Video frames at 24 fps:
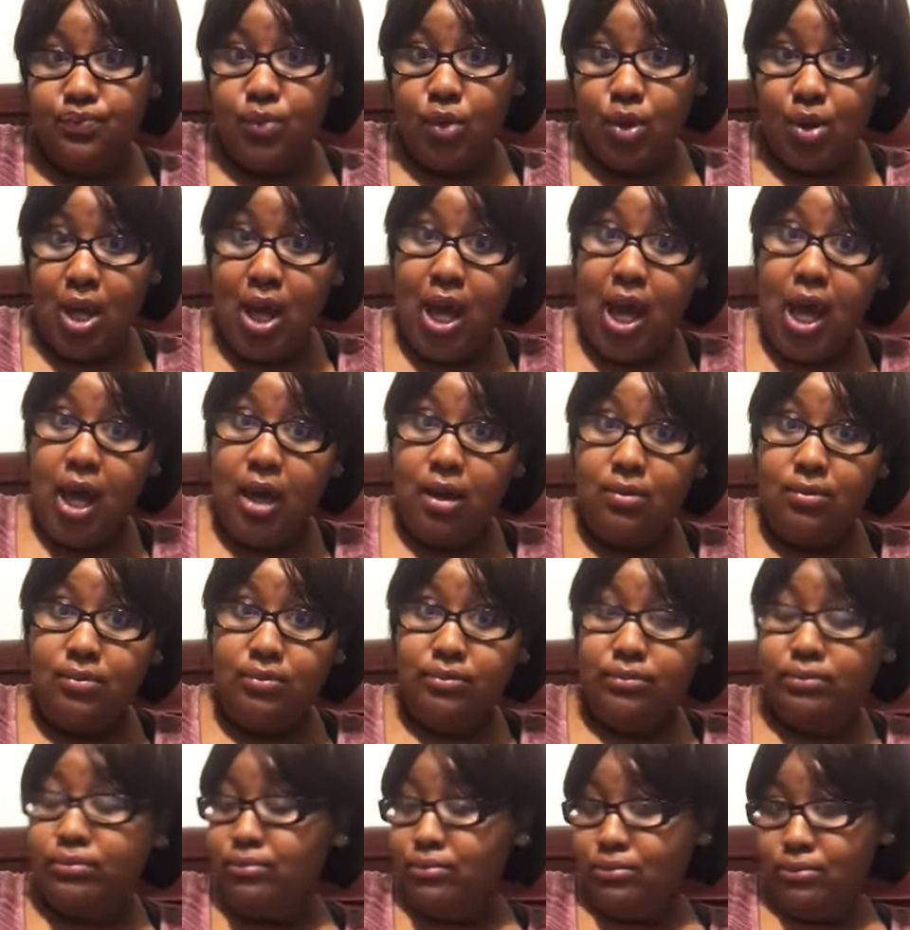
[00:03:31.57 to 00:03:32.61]
Okay.
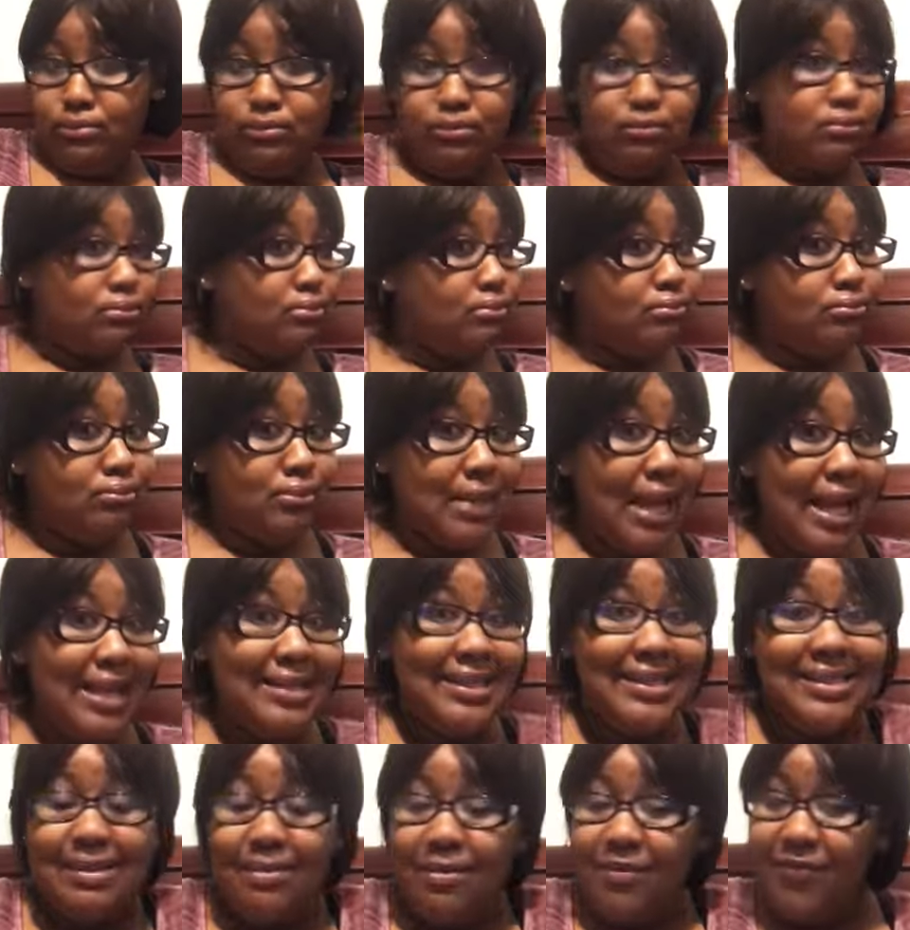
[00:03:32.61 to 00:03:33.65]
As
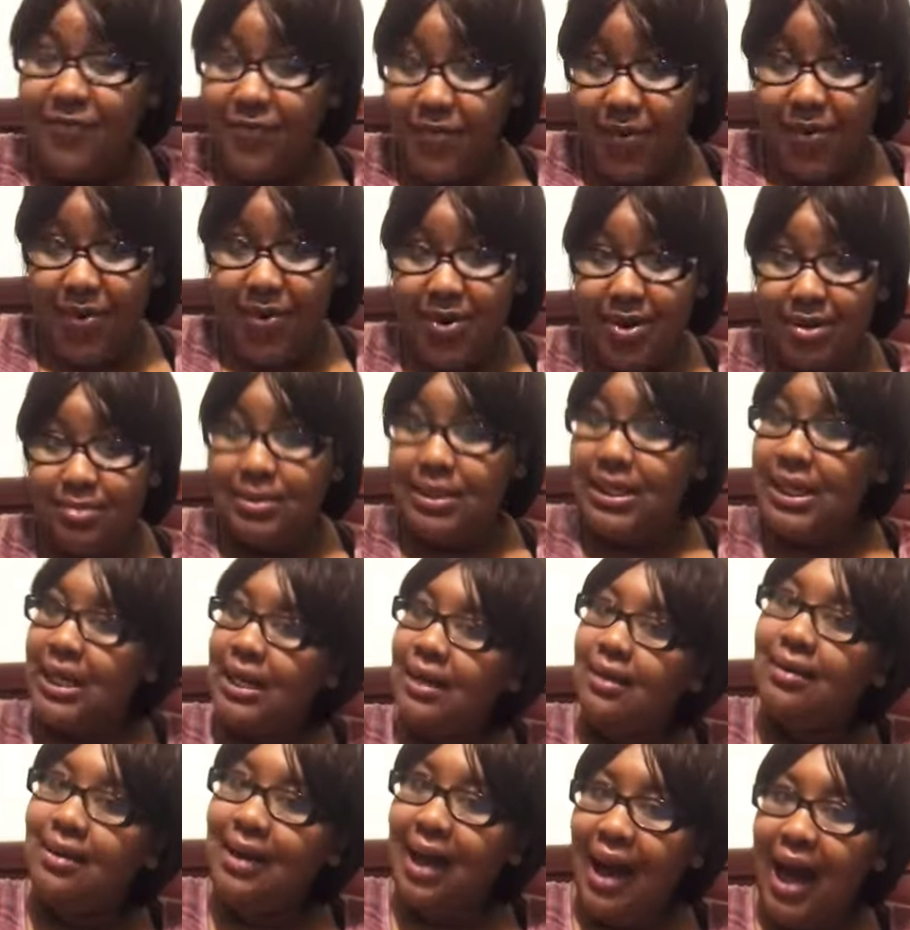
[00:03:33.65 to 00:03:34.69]
I said before,
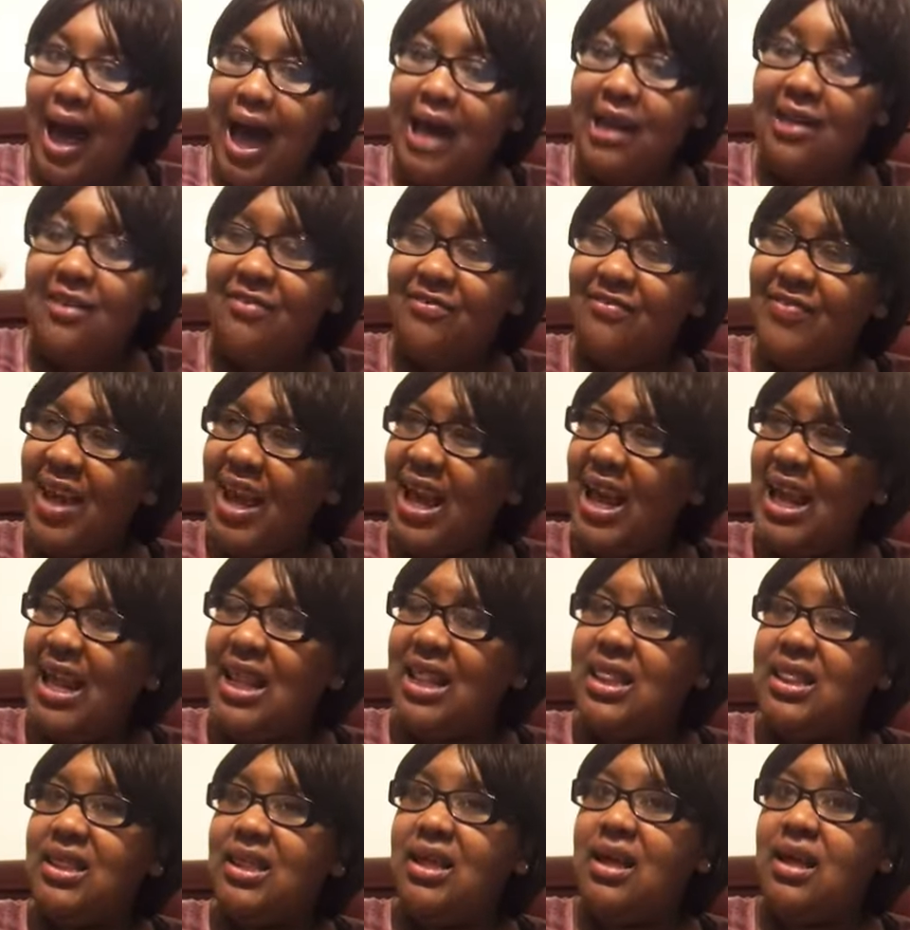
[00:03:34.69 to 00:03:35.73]
God,
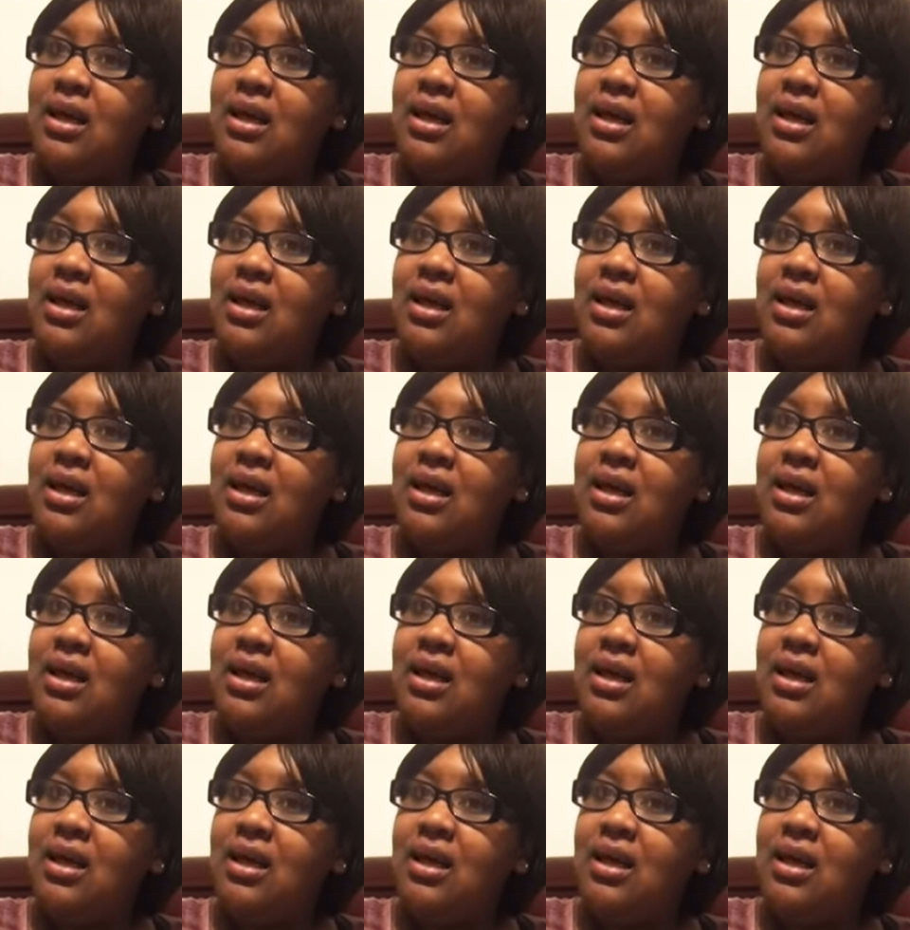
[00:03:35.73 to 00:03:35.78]
faith,